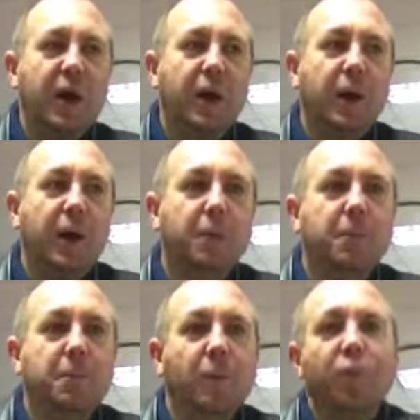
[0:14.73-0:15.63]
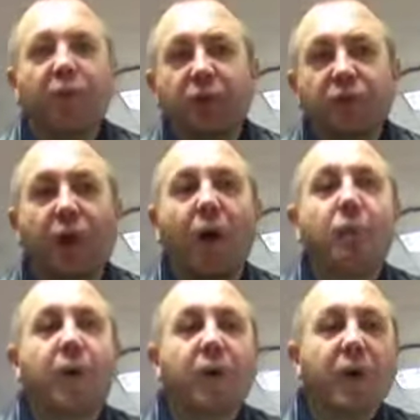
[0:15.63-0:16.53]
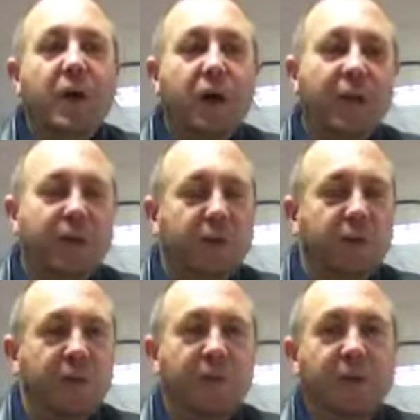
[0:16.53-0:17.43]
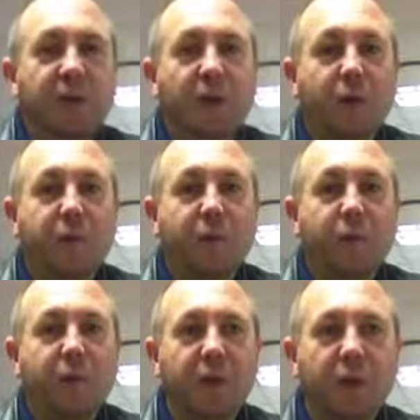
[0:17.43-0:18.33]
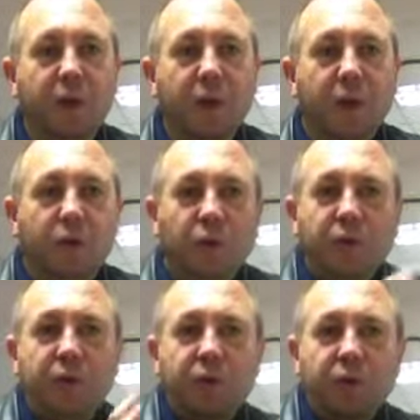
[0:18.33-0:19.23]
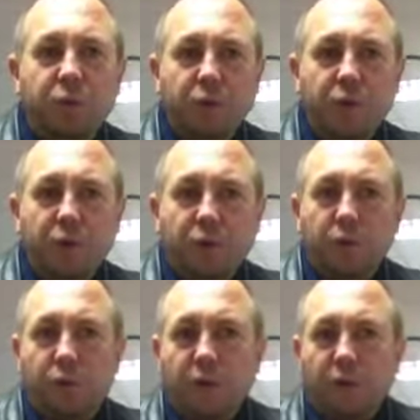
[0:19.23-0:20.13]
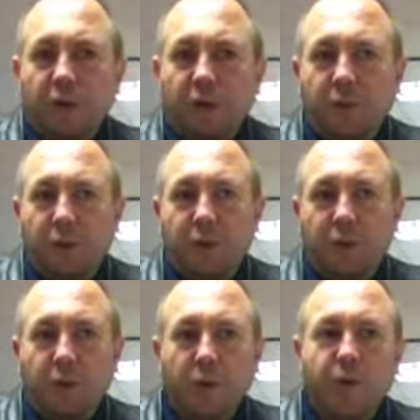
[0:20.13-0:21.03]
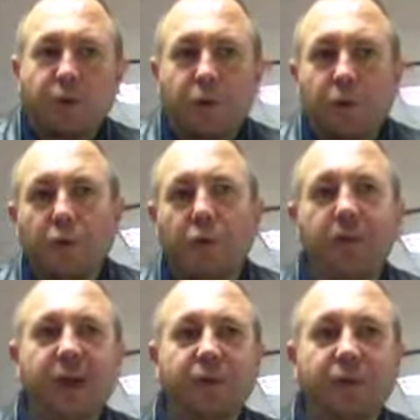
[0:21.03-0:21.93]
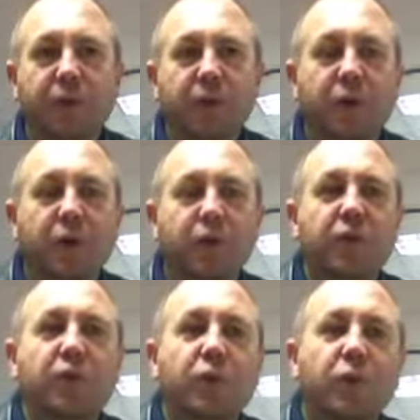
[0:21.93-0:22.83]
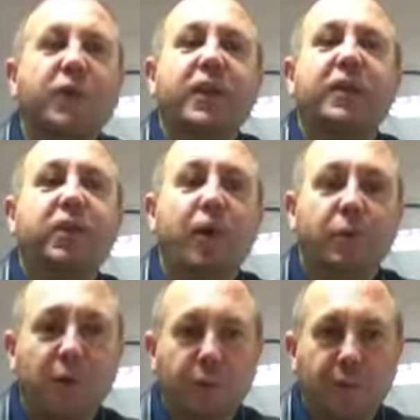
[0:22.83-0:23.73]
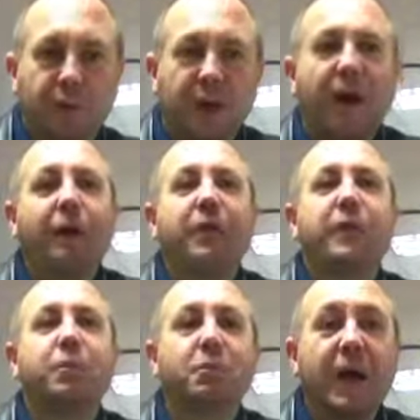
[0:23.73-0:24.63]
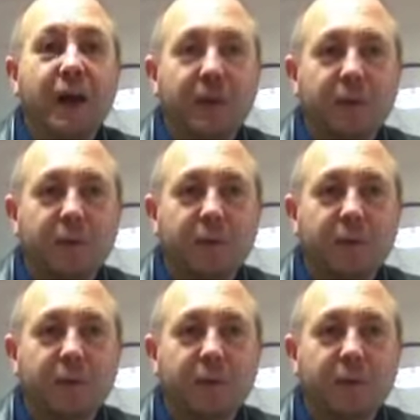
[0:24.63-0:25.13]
Um, for example, I'd like to discuss homeopathy. Not if it works or doesn't work, or if it's good or bad for you, just what is homeopathy? How is it made?